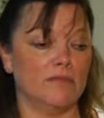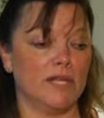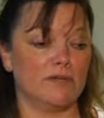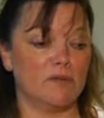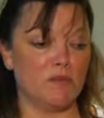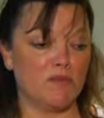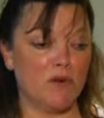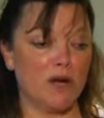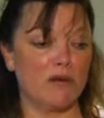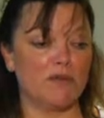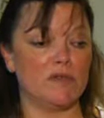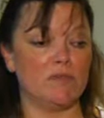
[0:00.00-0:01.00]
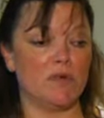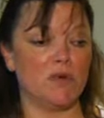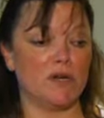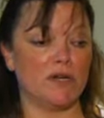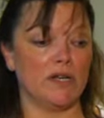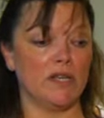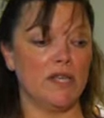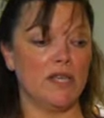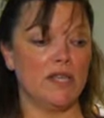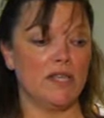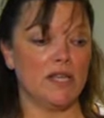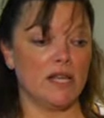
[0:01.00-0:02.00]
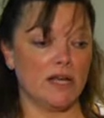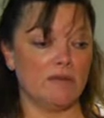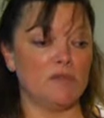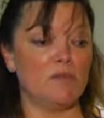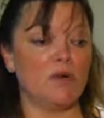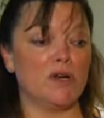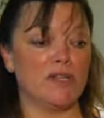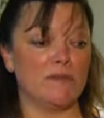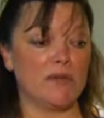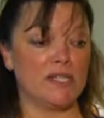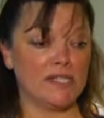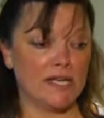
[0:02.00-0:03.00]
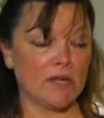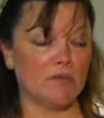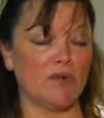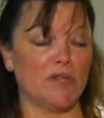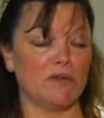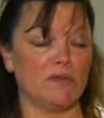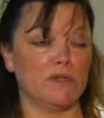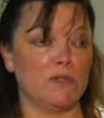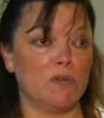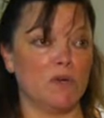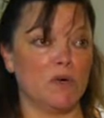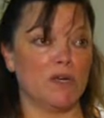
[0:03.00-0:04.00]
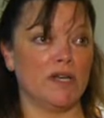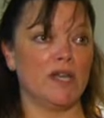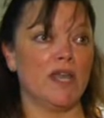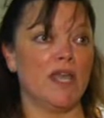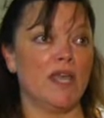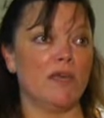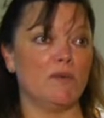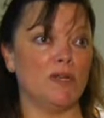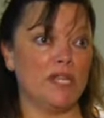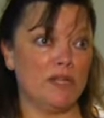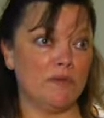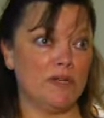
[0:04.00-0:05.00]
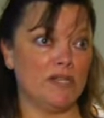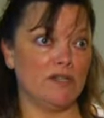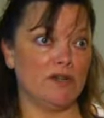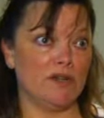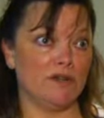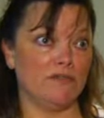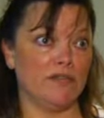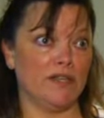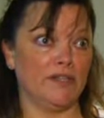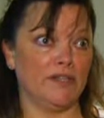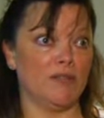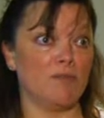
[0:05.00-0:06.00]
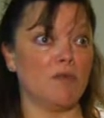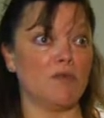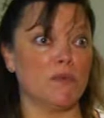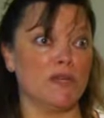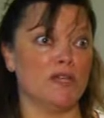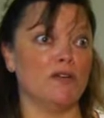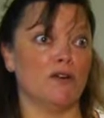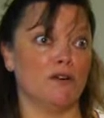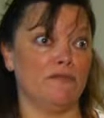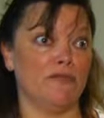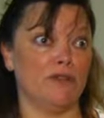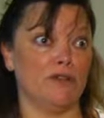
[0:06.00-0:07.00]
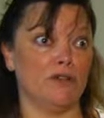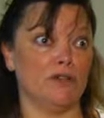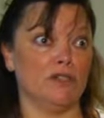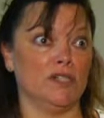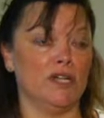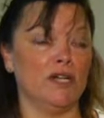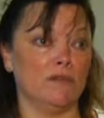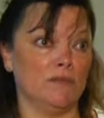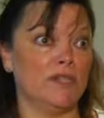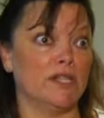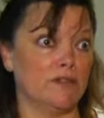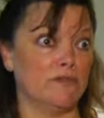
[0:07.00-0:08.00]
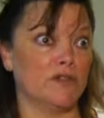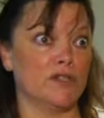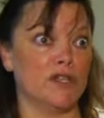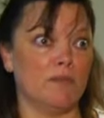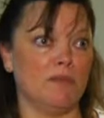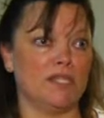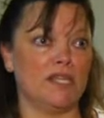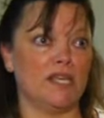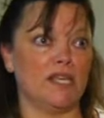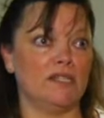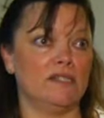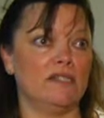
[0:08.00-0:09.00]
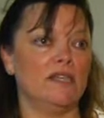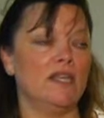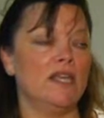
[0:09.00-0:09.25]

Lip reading: that was before I was born. Then I was born, and then my second brother was born, and when he went into heart failure, they both went into heart failure early on within the first couple of days.